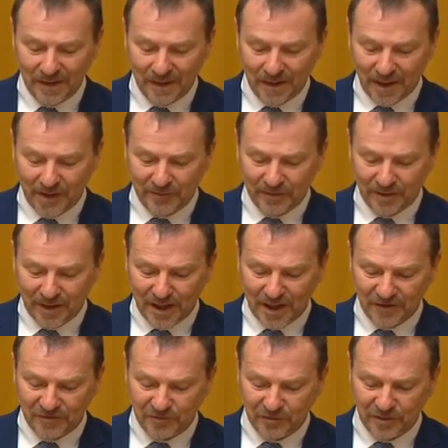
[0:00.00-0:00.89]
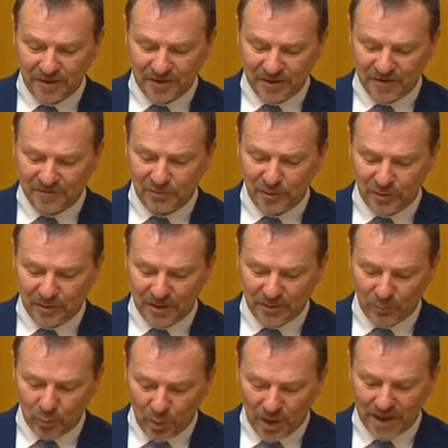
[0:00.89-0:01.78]
Over the last 3 years, more
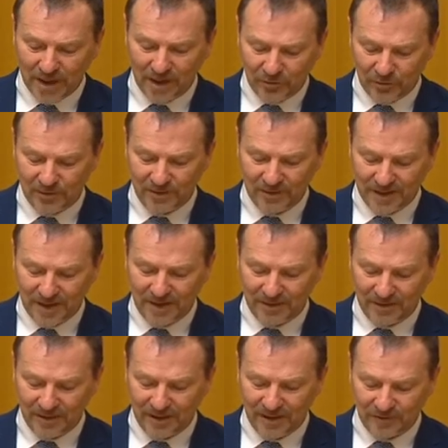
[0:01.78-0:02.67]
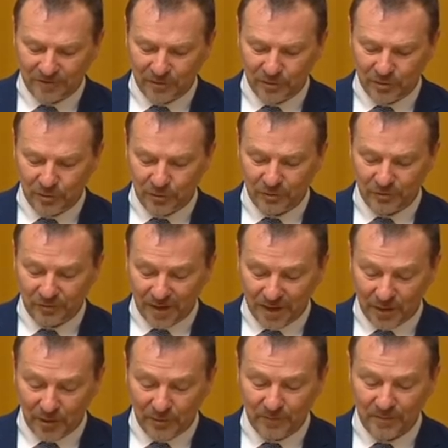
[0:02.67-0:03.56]
than 110,000 calls for
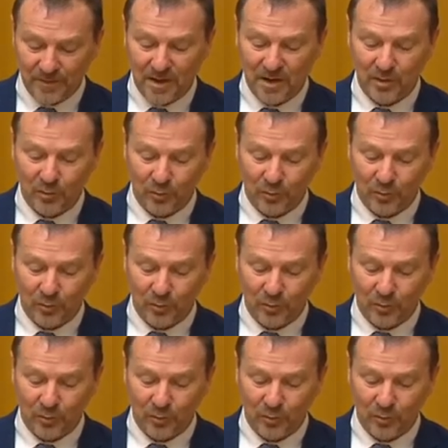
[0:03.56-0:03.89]
help